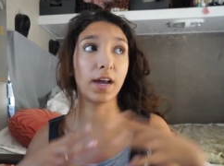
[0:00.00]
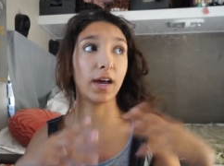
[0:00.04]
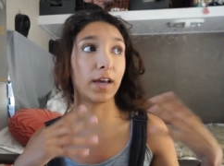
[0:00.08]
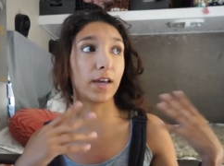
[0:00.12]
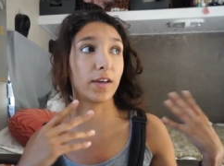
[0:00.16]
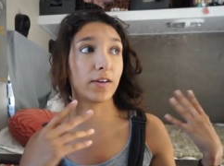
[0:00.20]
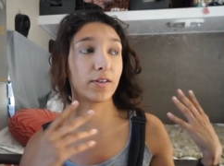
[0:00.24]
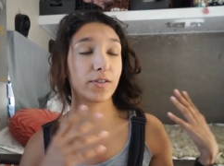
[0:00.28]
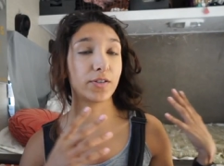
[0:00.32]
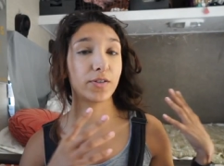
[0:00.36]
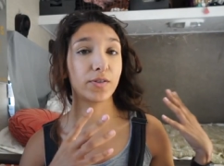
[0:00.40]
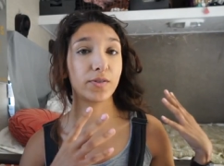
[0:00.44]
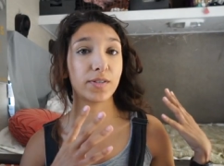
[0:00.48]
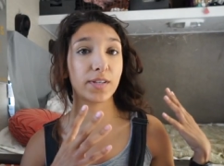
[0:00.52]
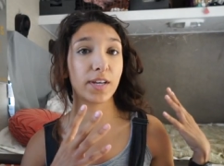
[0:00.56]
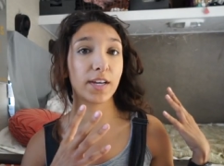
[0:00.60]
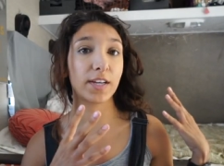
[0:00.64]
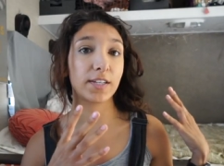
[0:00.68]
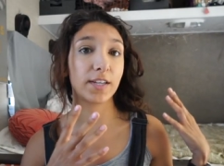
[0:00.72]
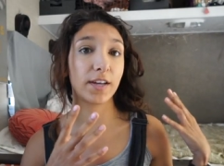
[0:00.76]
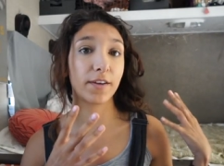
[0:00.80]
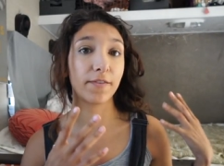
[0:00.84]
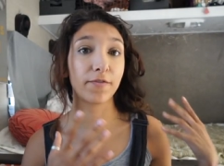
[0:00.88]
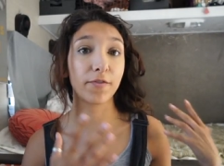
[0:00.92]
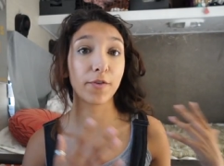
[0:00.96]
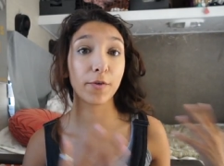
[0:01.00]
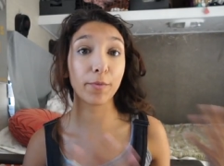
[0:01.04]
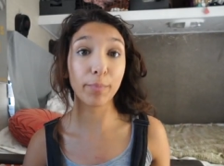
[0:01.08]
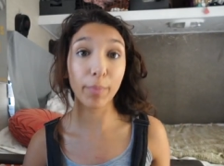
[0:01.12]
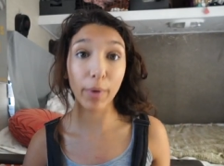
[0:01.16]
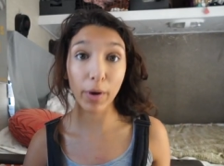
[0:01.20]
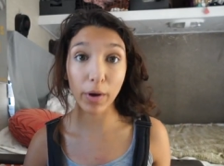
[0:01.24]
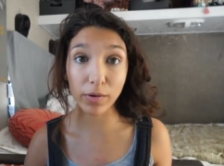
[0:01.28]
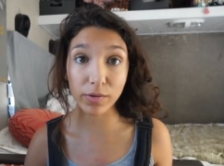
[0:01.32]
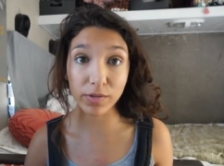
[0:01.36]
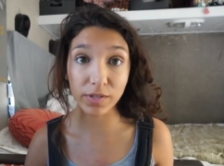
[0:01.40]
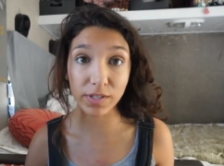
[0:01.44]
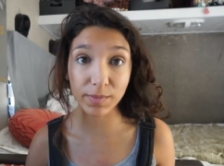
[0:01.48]
I also signed up for
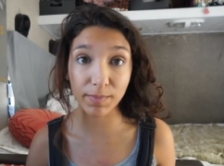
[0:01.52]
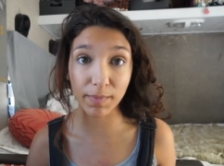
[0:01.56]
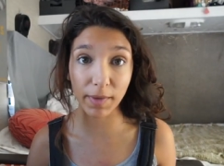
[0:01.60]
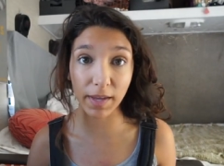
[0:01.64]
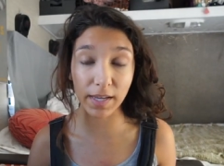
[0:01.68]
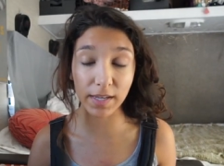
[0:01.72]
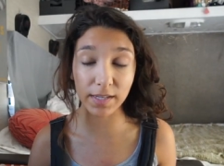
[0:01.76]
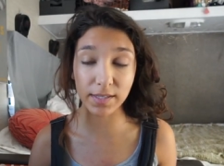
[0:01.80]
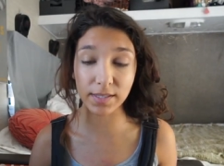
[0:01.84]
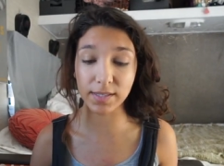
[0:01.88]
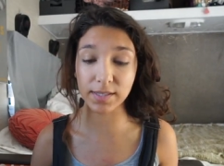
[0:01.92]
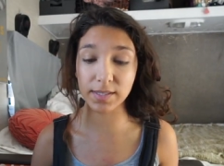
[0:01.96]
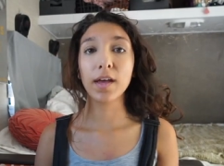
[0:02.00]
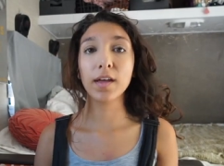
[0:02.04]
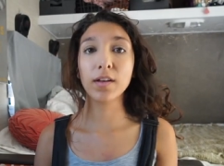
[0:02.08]
Postmates.